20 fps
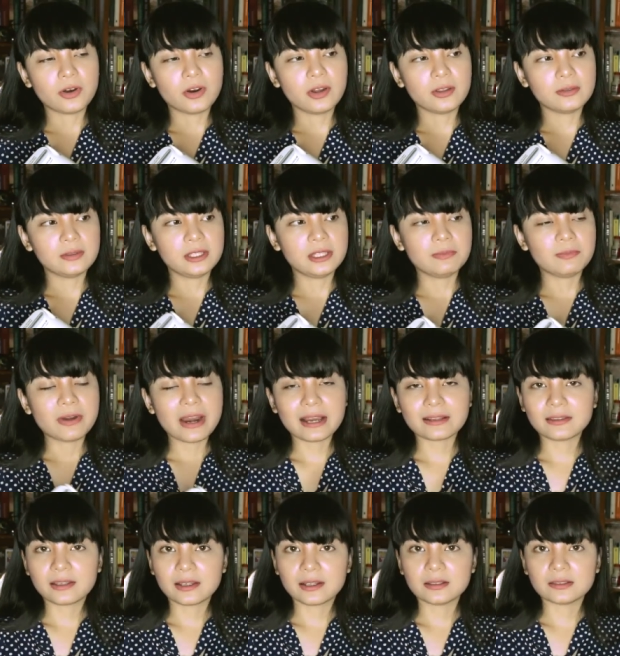on the
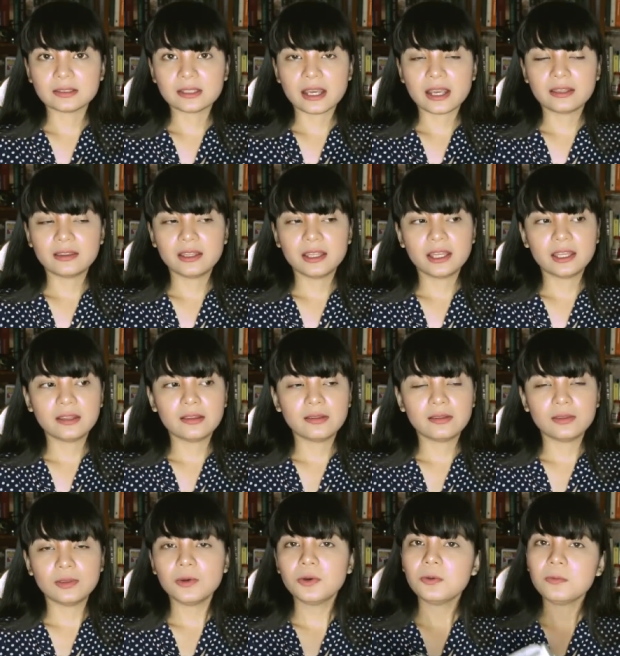practical side,
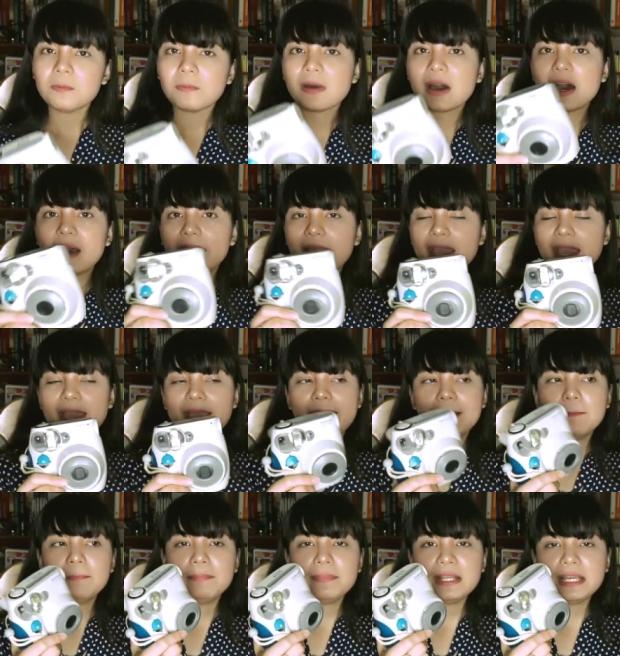then don't buy
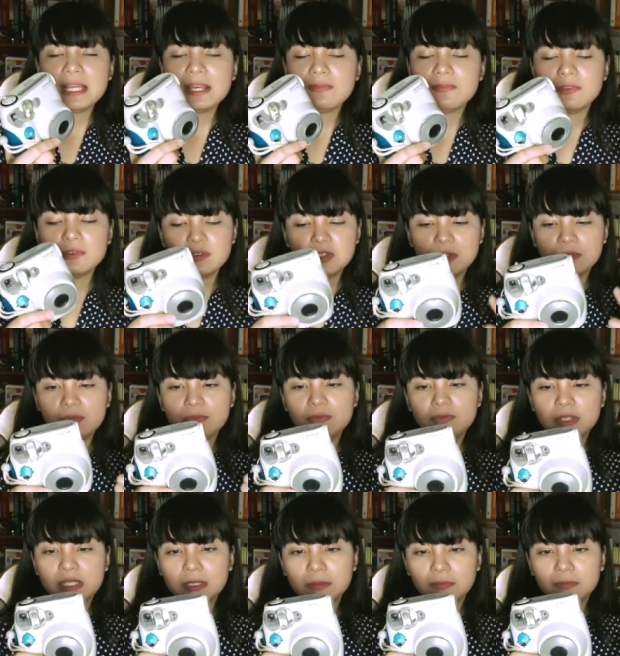a mini
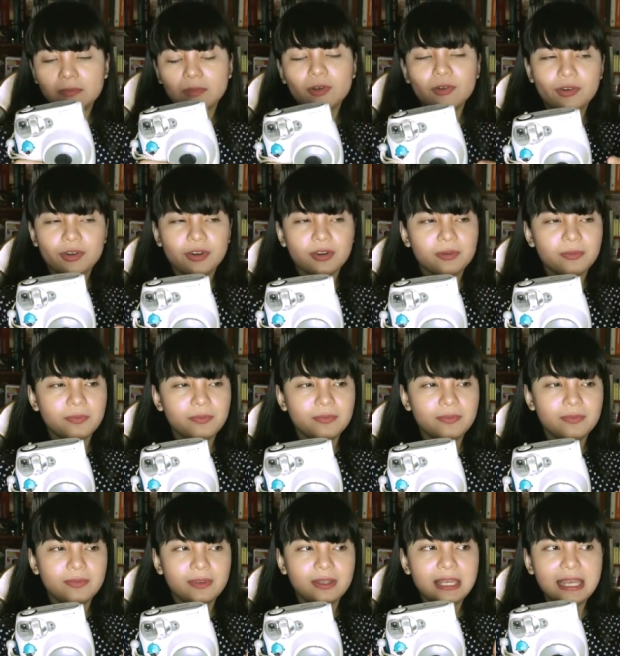Fujifilm or
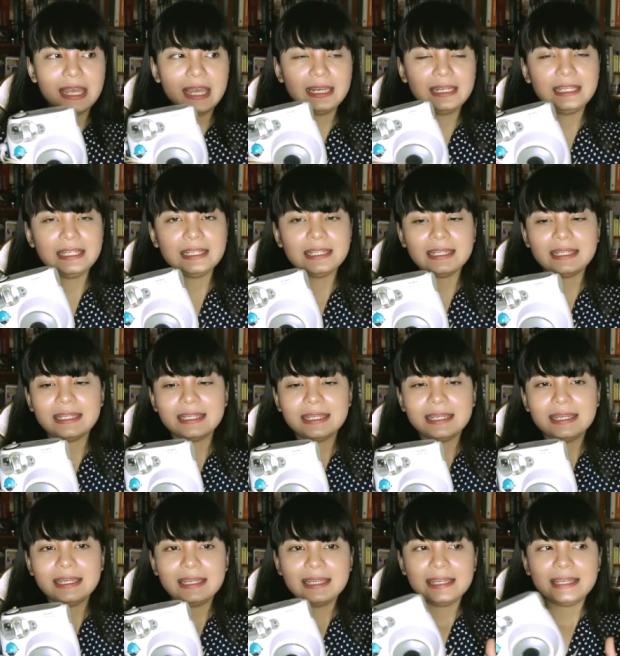any
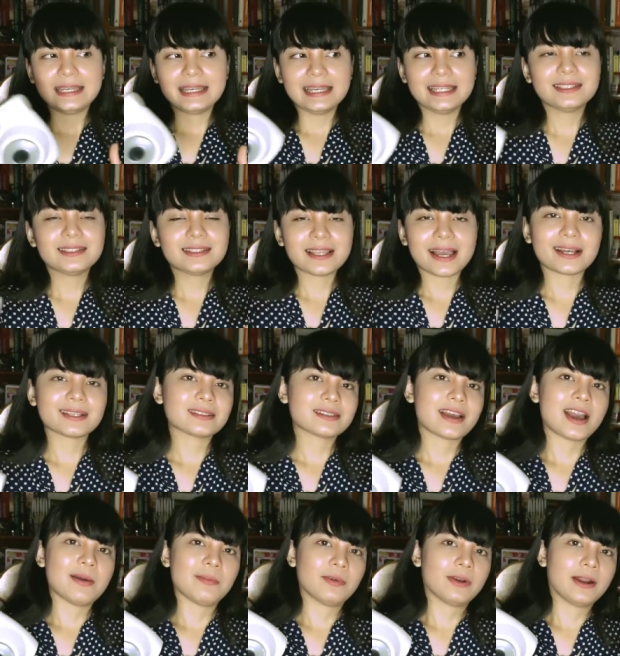Instax
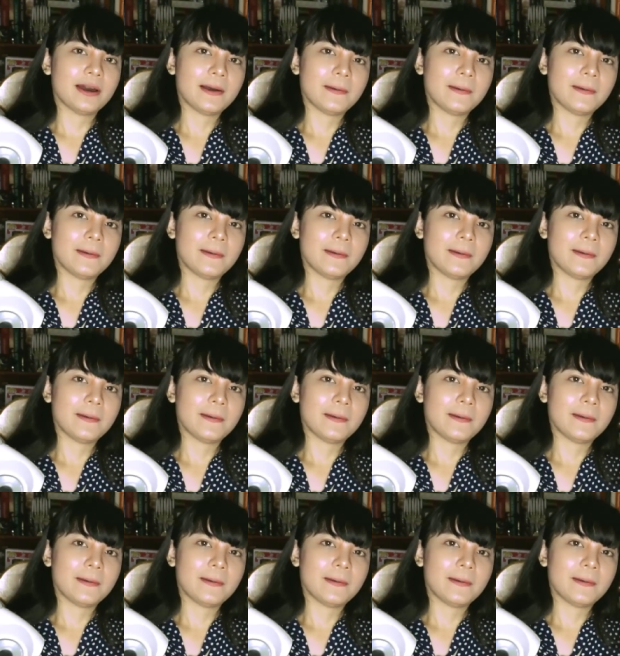camera.